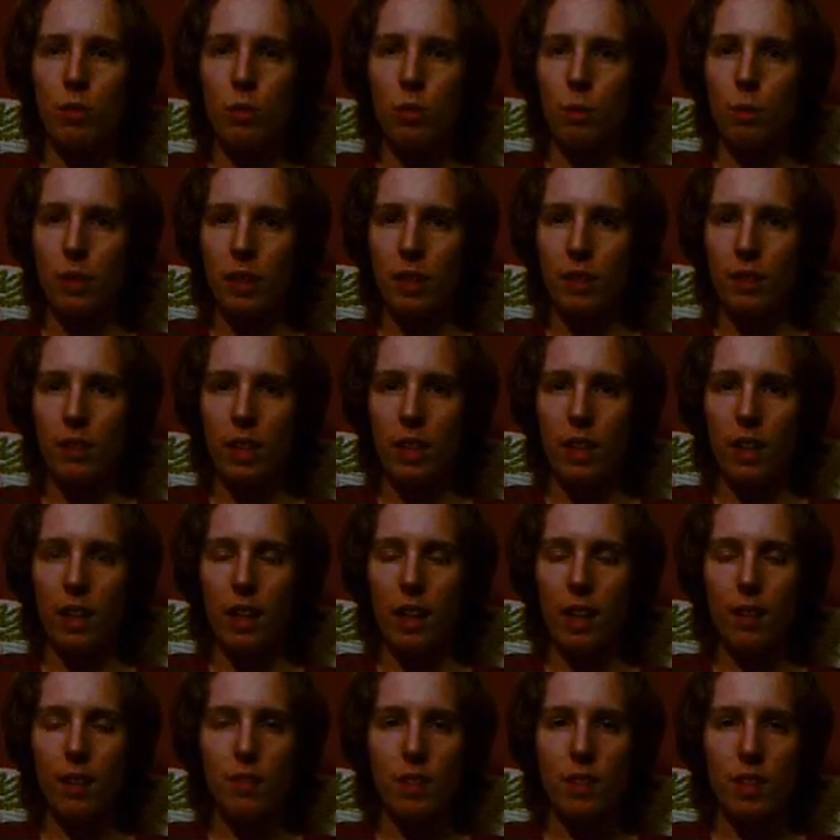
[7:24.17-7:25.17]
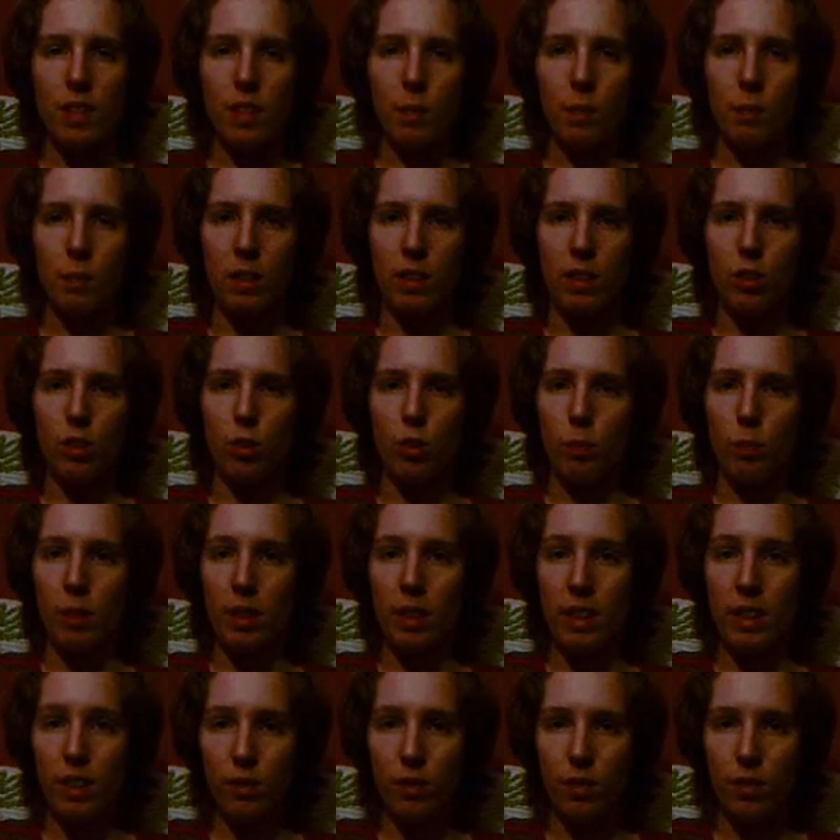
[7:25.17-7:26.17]
to believe that life is something to
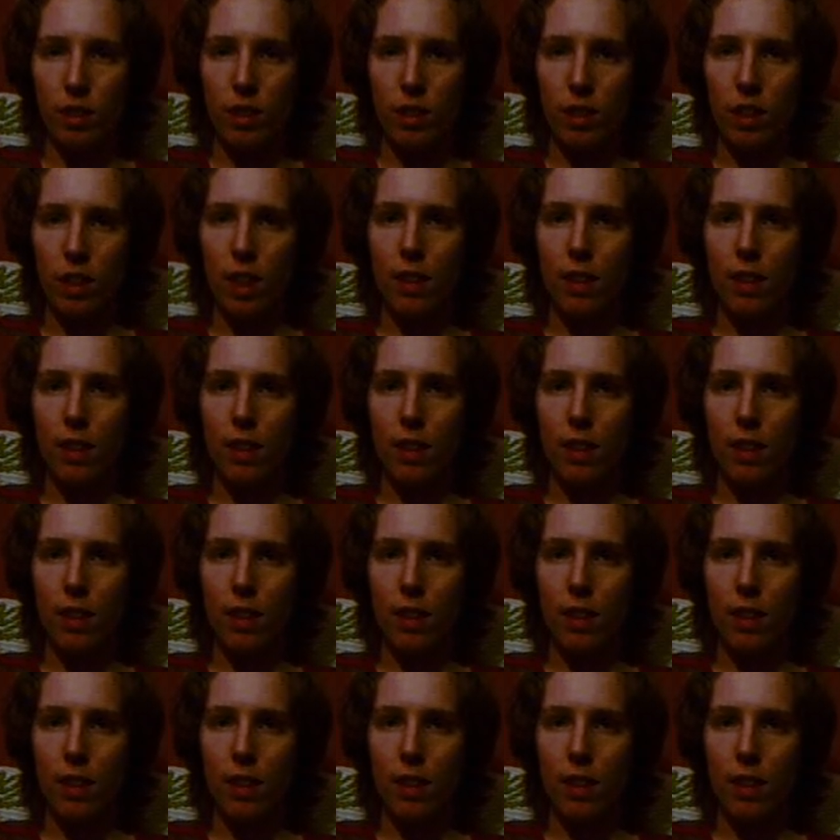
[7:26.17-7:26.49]
believe in.